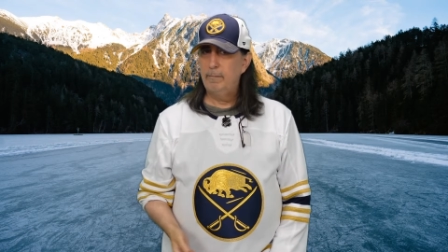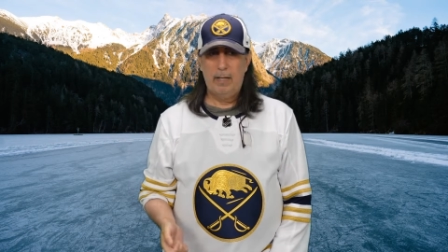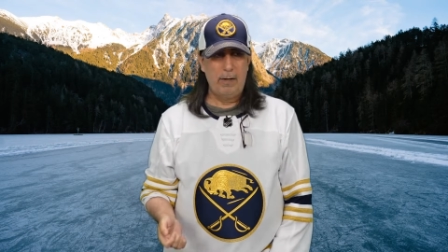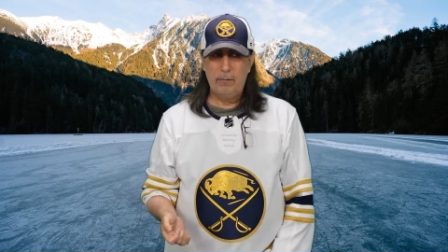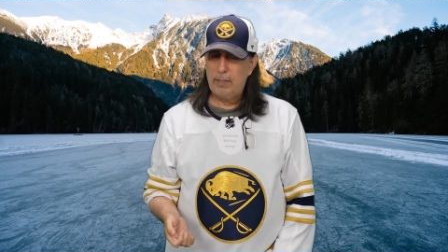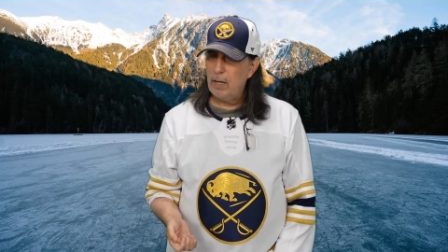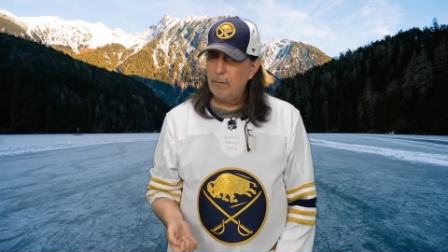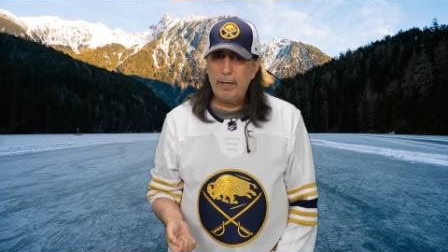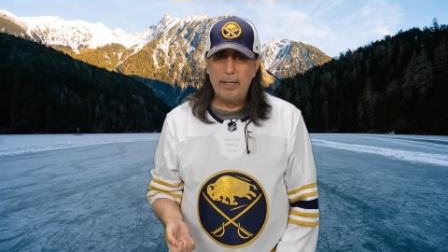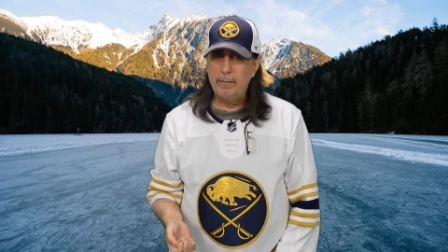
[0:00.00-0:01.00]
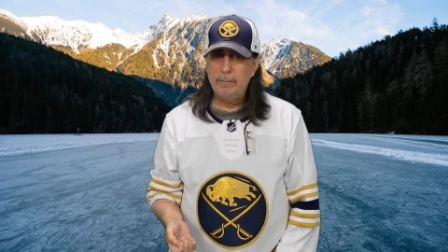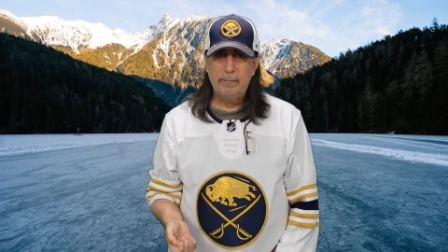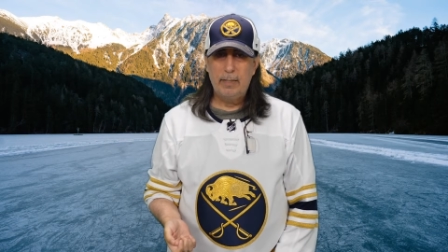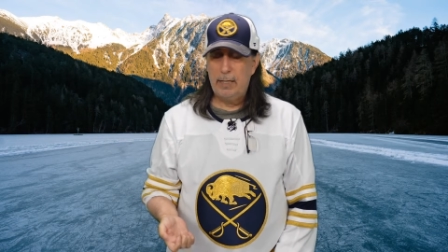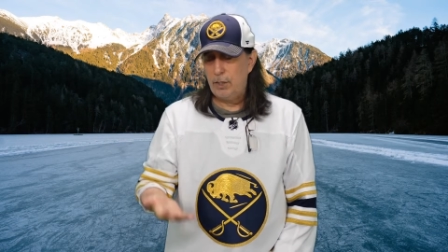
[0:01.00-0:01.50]
I don't tolerate it.
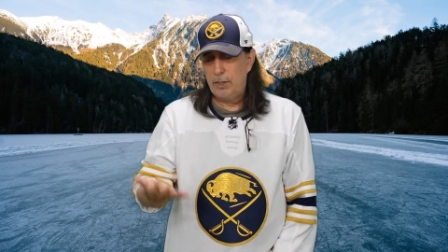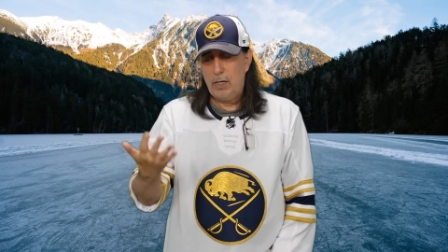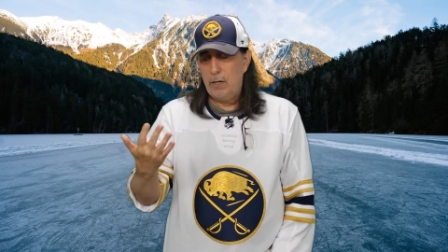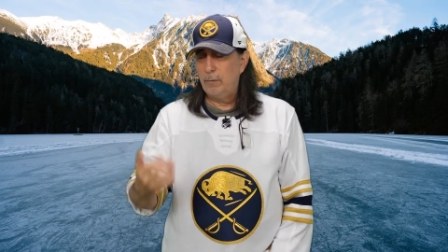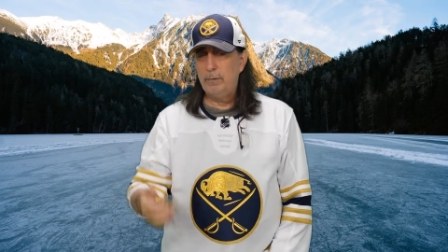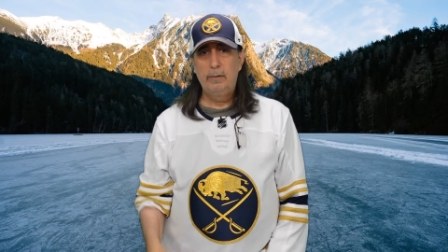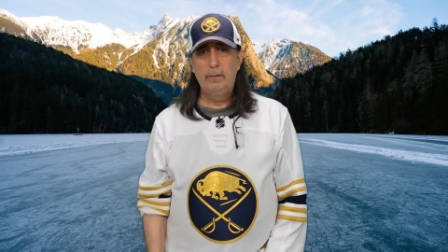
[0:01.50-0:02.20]
I just don't.